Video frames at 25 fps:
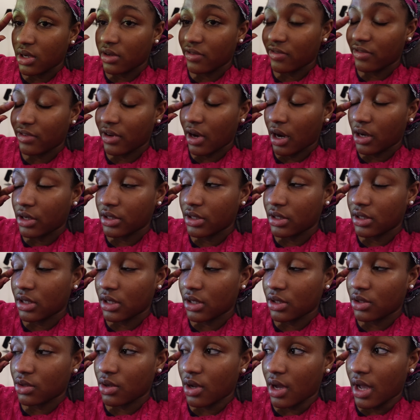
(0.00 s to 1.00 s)
iftar
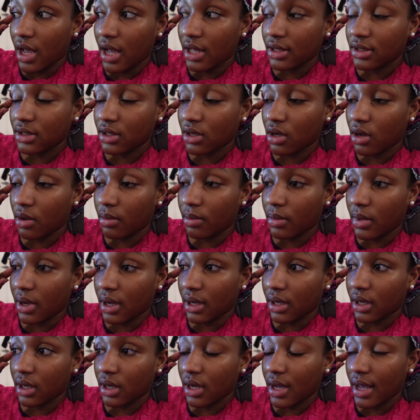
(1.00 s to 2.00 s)
today, so I have to come
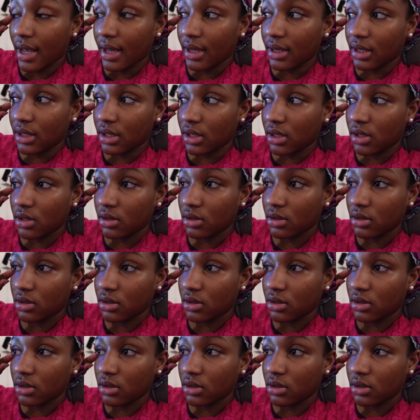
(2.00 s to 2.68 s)
back early.